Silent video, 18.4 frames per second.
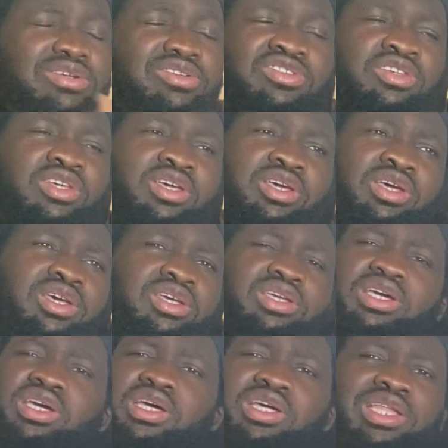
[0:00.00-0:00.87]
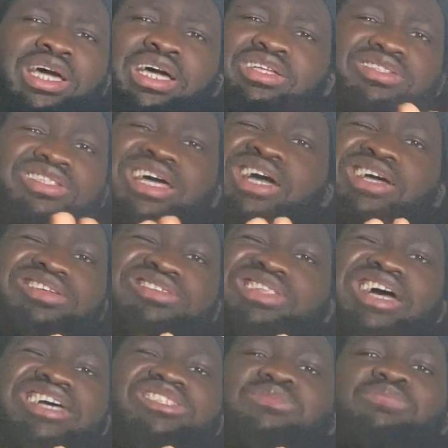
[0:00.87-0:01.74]
Because, yeah,
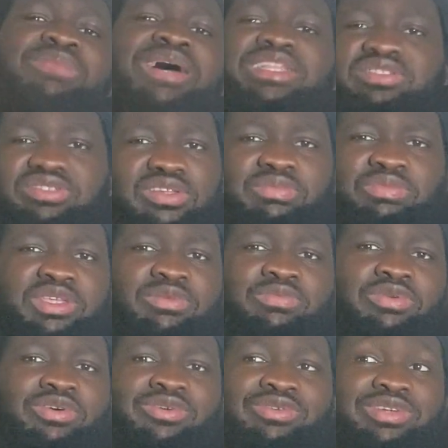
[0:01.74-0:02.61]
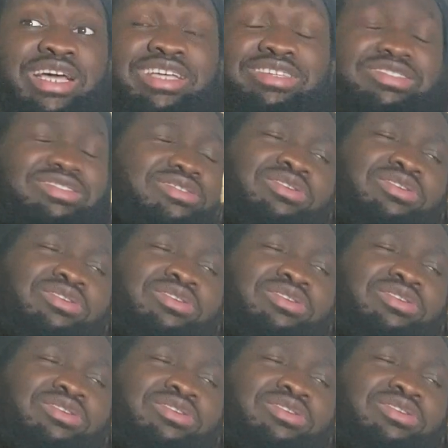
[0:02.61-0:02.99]
that's mad to me, bro. That's,